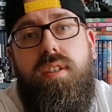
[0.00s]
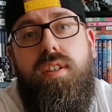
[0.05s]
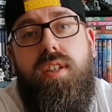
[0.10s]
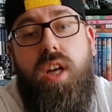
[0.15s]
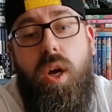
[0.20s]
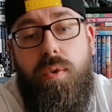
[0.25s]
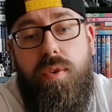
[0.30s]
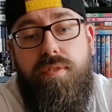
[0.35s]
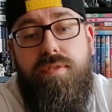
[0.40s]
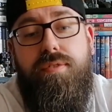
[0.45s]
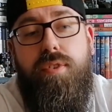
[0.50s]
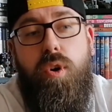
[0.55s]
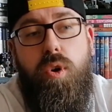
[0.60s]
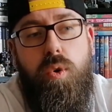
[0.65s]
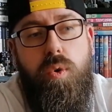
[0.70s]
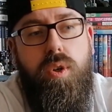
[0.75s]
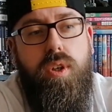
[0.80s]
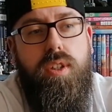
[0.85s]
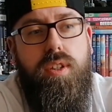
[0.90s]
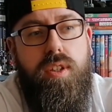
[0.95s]
going
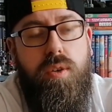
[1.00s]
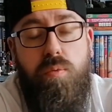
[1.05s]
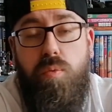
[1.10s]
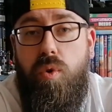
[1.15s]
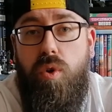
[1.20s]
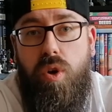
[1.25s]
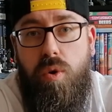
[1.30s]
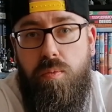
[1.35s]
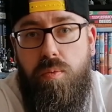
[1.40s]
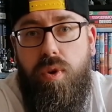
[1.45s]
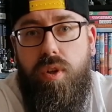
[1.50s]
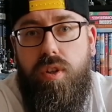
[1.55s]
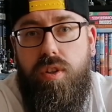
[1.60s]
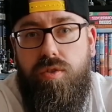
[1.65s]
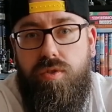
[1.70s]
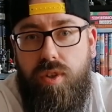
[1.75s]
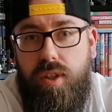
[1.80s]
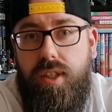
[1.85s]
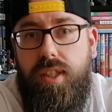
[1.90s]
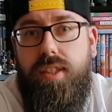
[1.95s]
forward that Warner
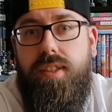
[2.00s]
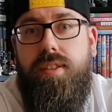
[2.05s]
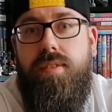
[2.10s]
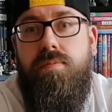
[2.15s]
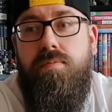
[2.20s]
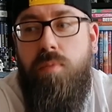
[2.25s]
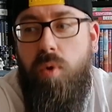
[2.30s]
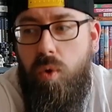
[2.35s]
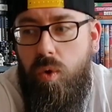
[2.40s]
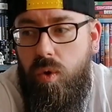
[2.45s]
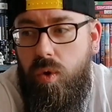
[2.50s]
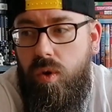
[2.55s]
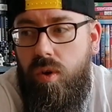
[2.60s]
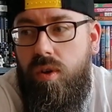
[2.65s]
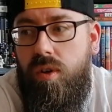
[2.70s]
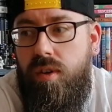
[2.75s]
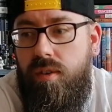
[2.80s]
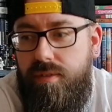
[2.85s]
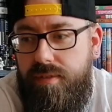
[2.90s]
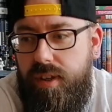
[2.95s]
Brothers release
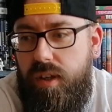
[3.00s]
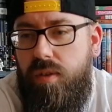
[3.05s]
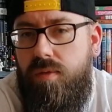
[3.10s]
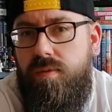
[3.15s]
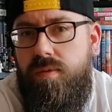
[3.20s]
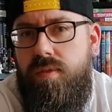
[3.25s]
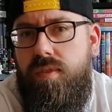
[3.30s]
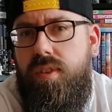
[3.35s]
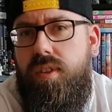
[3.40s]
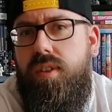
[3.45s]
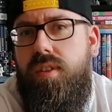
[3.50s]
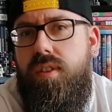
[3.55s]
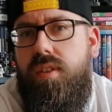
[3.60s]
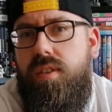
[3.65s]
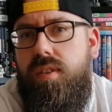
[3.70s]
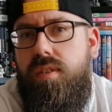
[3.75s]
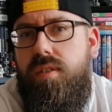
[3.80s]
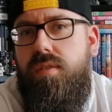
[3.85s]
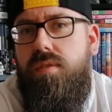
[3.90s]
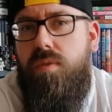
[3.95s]
more films
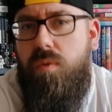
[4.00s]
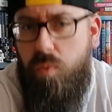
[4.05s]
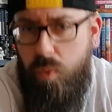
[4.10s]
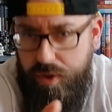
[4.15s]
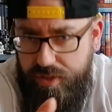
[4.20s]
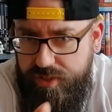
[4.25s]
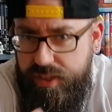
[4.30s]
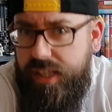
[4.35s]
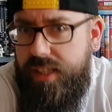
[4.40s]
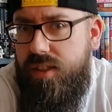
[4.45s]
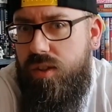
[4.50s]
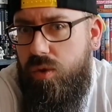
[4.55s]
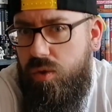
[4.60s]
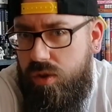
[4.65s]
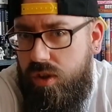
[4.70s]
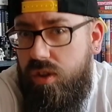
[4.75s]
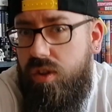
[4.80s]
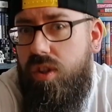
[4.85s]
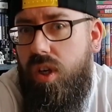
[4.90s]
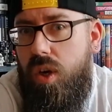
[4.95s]
with this
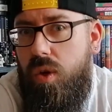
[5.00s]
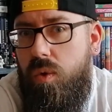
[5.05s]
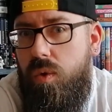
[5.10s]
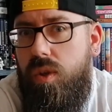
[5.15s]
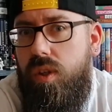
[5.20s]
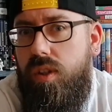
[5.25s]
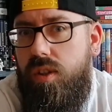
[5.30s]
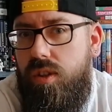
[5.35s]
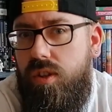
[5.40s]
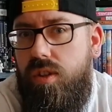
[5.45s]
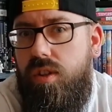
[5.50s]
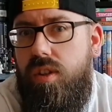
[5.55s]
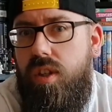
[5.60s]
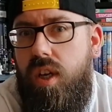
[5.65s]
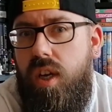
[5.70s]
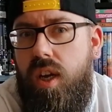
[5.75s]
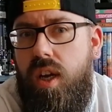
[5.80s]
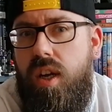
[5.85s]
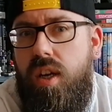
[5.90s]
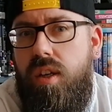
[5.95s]
sort of tone and just
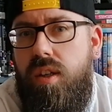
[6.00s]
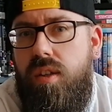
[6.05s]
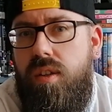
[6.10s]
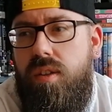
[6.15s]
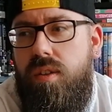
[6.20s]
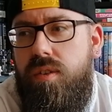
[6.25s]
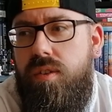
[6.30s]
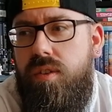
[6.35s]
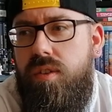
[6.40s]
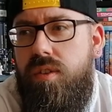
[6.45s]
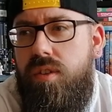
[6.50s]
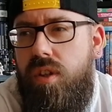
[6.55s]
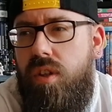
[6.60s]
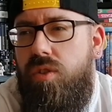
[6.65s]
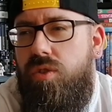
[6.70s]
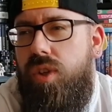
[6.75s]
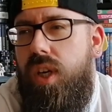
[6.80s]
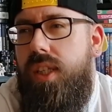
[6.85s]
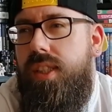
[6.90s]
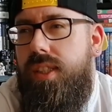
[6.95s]

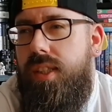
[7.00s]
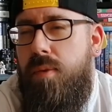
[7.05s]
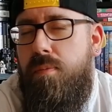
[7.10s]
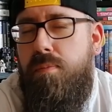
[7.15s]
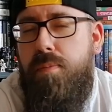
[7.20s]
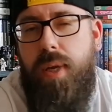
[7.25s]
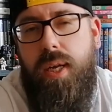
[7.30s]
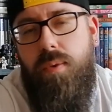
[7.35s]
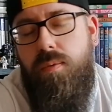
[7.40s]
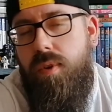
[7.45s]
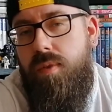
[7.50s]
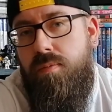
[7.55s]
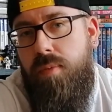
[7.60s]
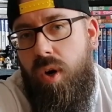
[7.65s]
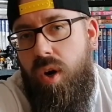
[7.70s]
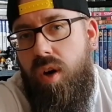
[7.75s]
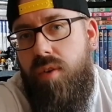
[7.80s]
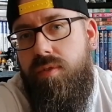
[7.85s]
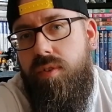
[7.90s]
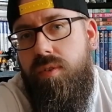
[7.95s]
don't try to compete with
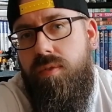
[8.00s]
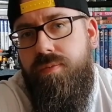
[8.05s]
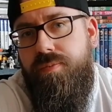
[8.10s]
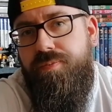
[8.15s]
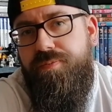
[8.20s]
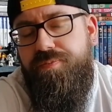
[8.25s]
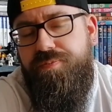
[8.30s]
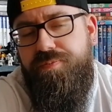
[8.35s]
Marvel.